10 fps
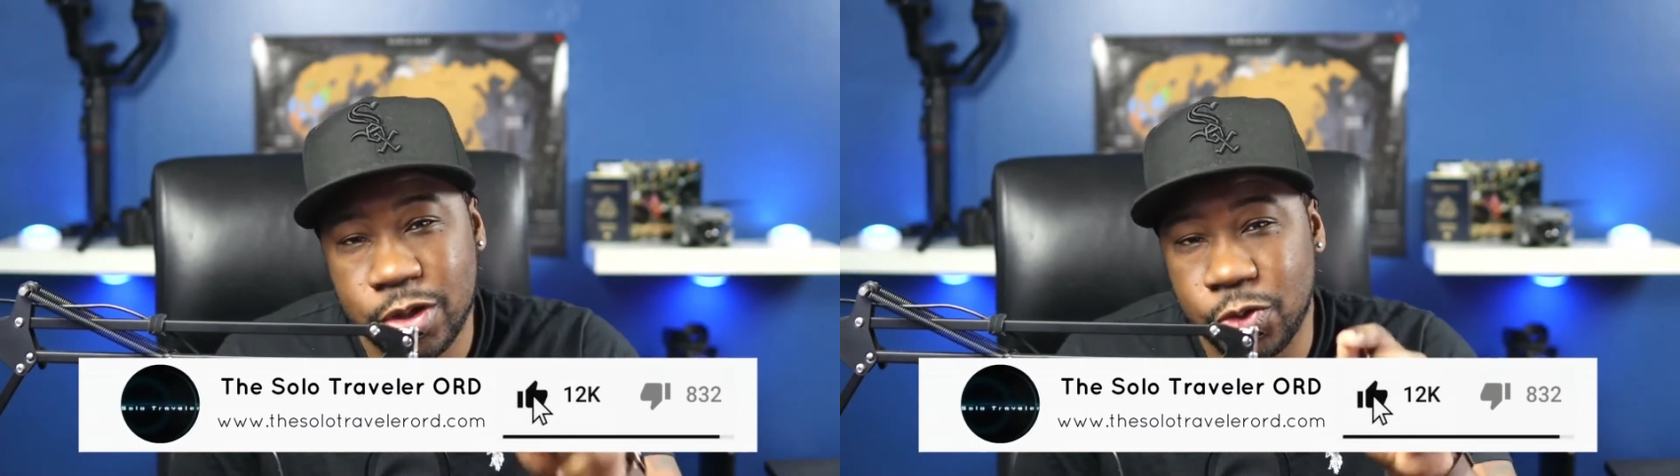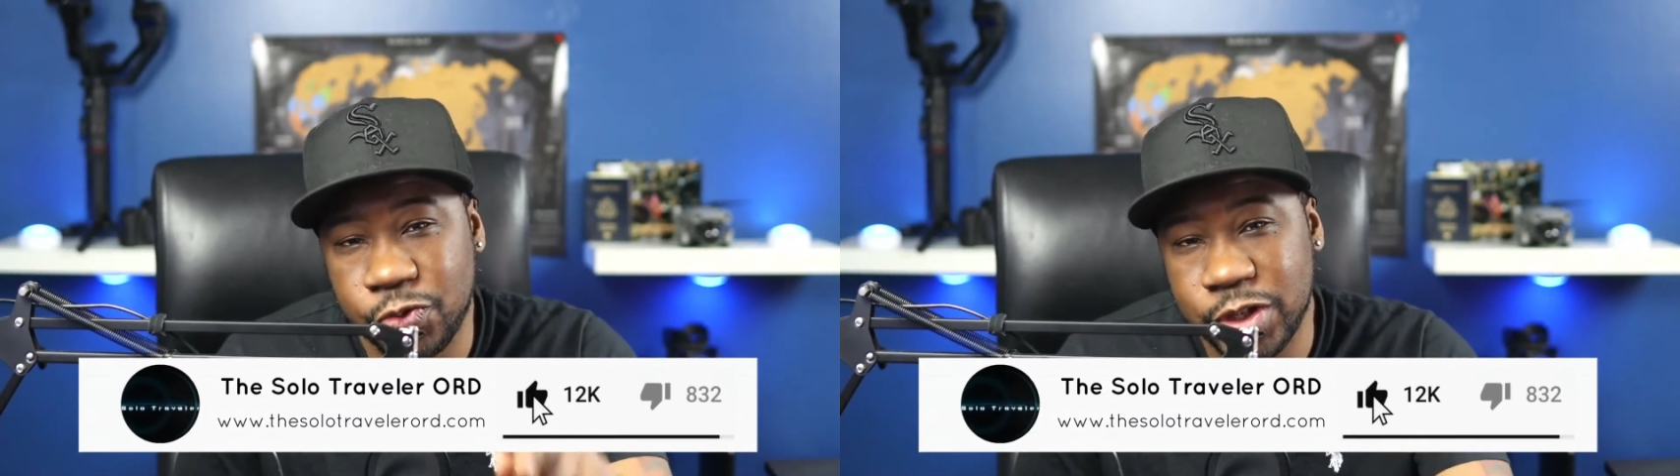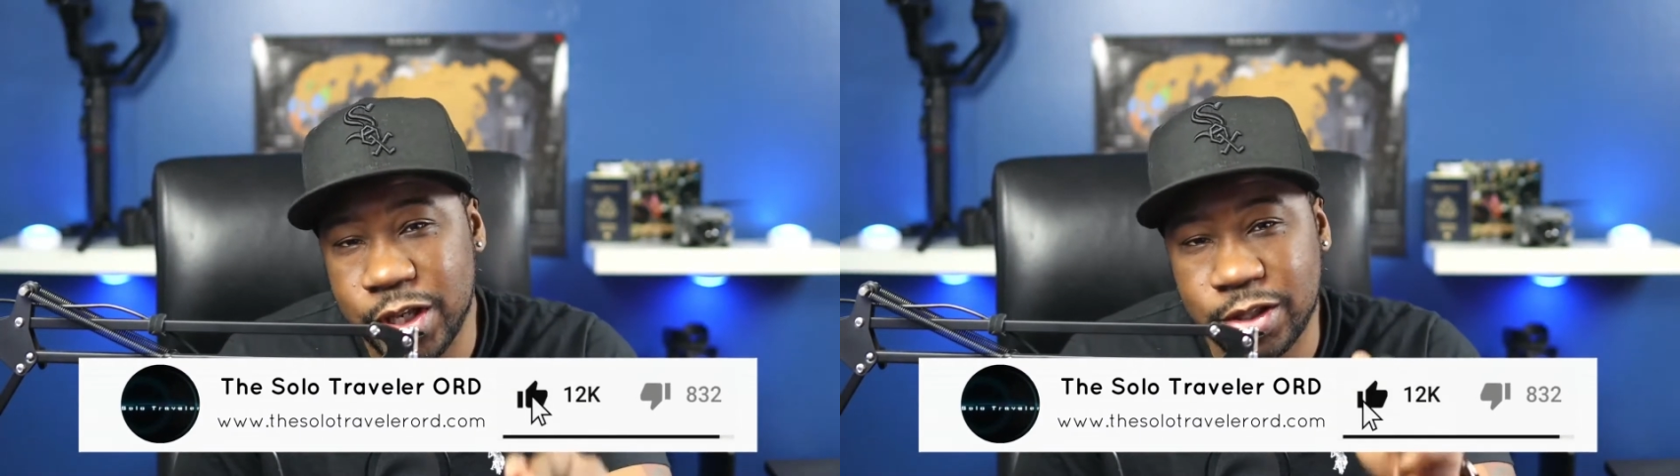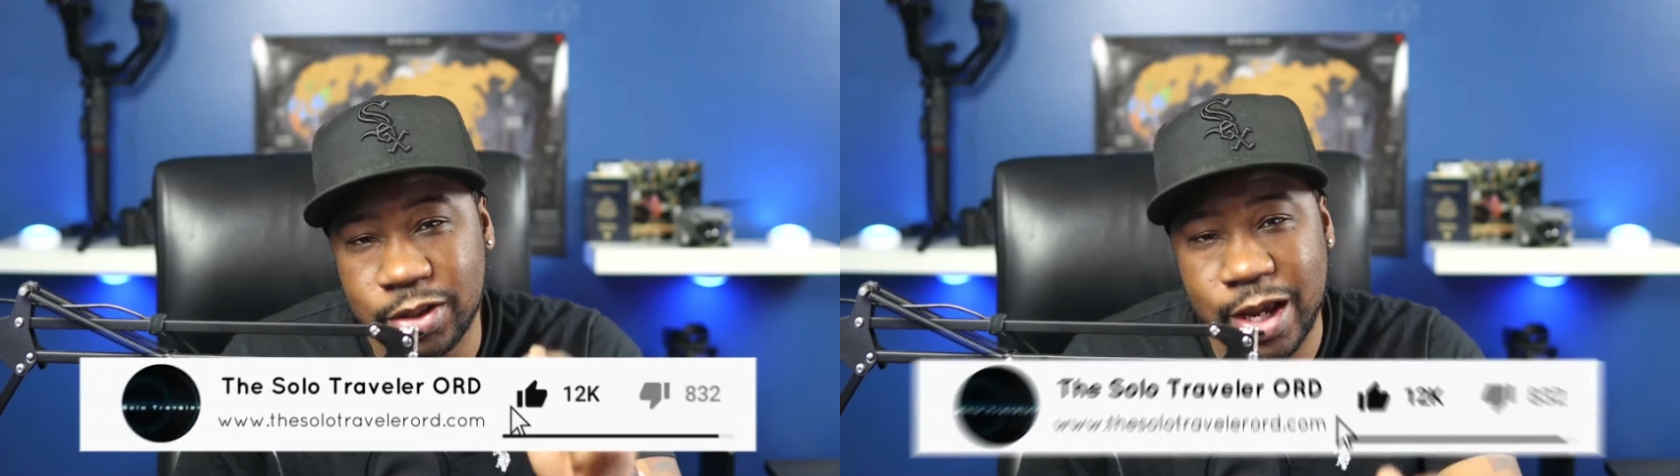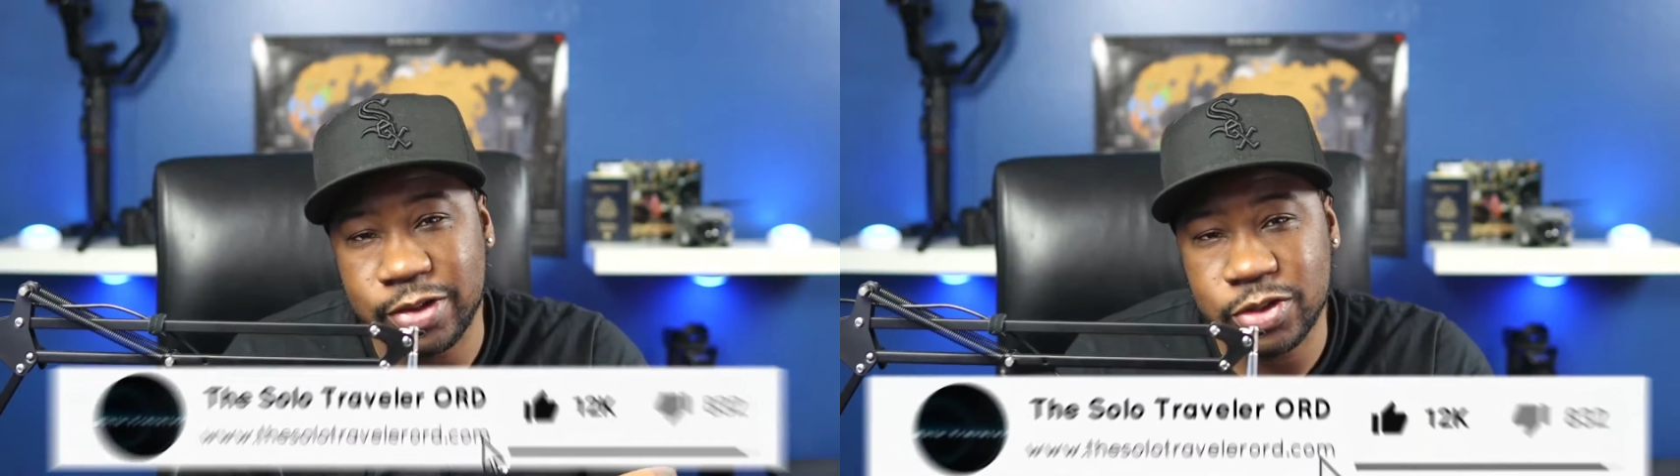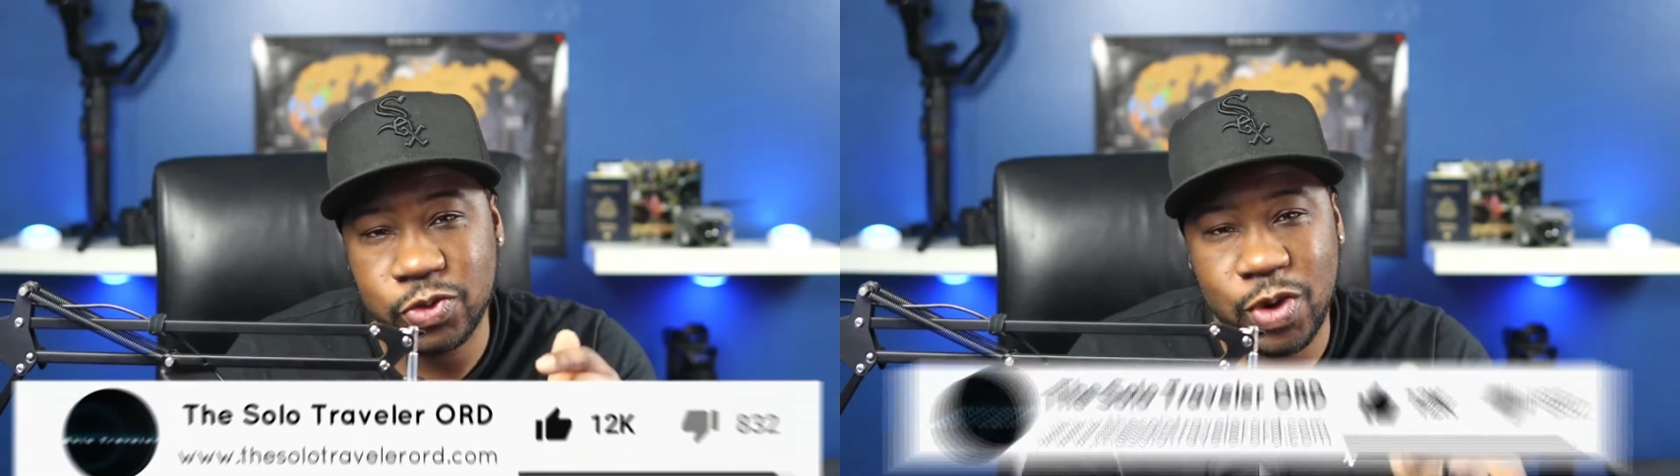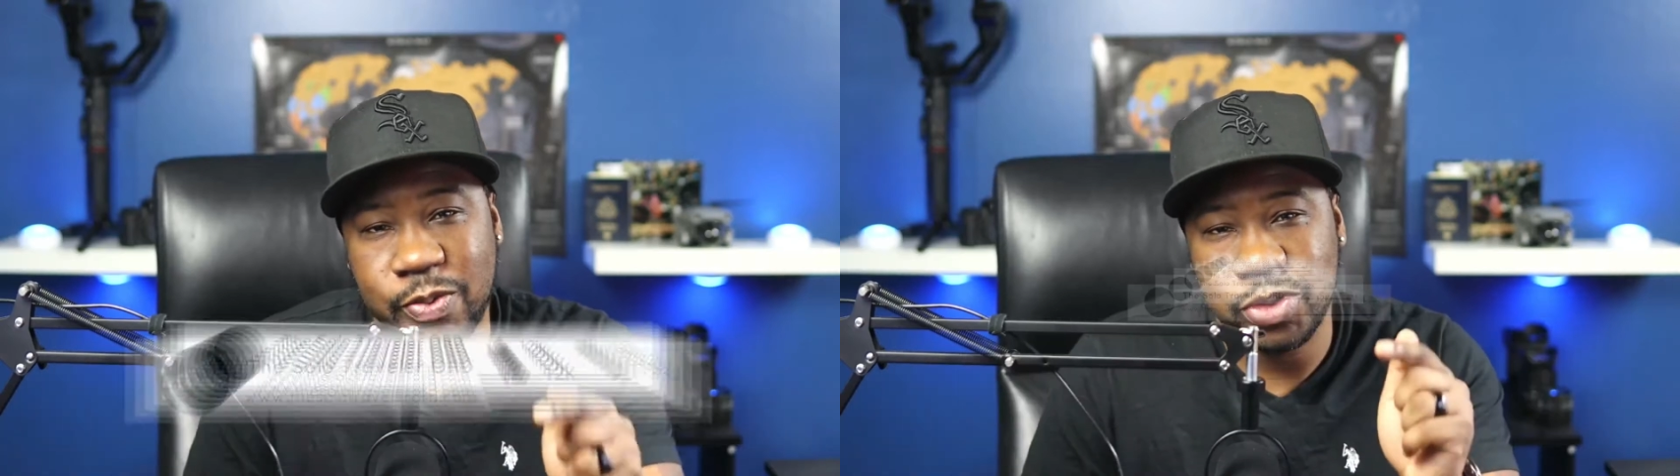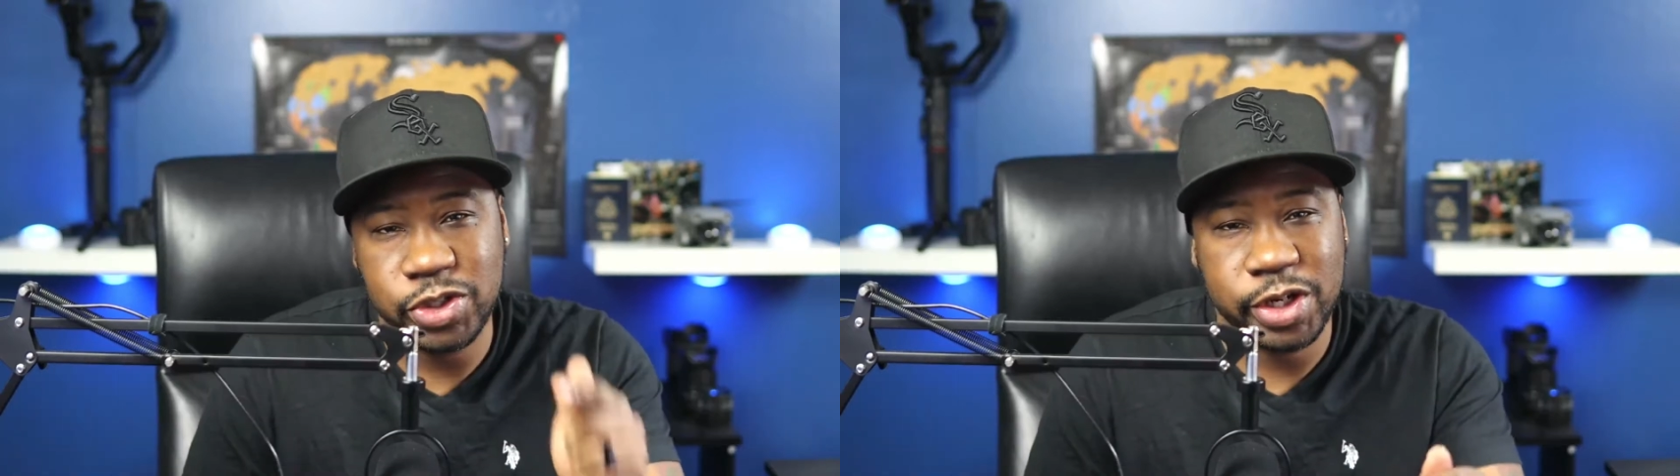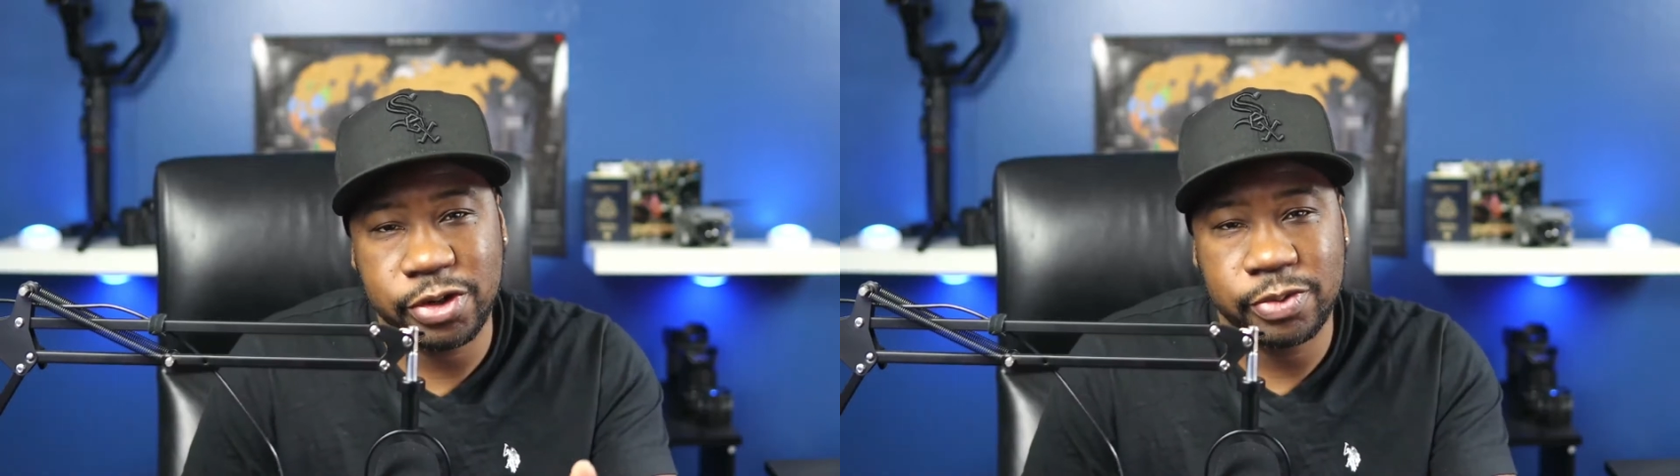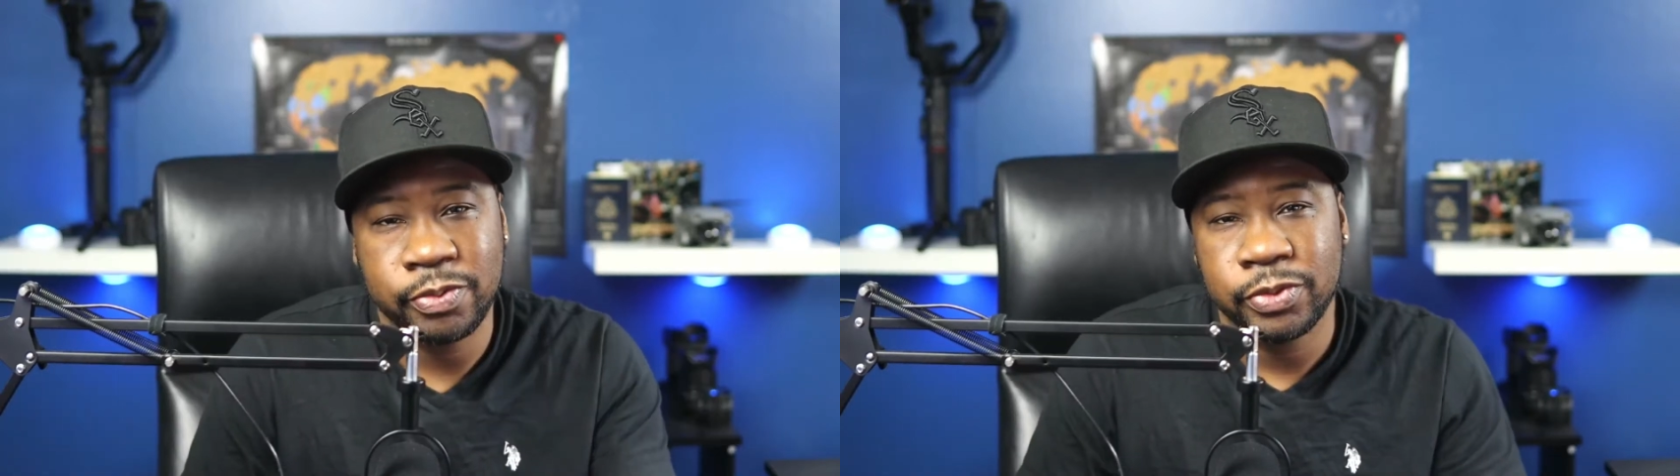Don't forget to like, subscribe, and share,